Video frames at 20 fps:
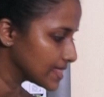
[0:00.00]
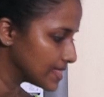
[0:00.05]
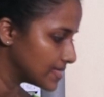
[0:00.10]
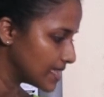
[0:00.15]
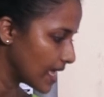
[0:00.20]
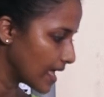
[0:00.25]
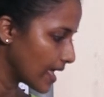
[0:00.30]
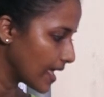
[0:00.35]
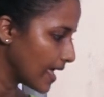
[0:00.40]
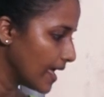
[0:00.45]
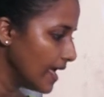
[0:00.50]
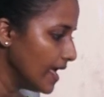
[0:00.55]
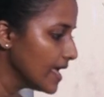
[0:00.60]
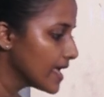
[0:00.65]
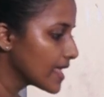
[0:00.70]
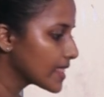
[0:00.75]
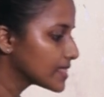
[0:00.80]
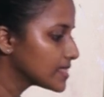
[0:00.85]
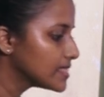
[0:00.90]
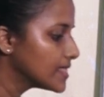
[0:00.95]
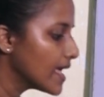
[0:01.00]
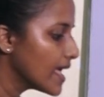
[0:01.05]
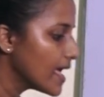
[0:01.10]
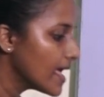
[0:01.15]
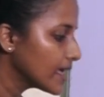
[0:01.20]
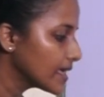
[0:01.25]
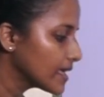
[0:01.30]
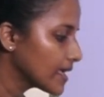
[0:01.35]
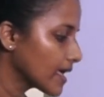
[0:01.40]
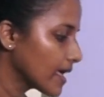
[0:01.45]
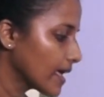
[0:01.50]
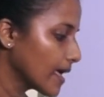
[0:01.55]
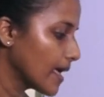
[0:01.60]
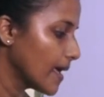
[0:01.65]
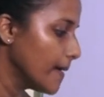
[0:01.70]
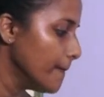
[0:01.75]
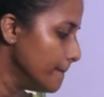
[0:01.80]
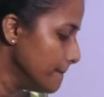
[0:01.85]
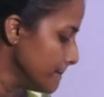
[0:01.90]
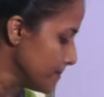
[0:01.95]
they
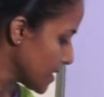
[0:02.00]
came.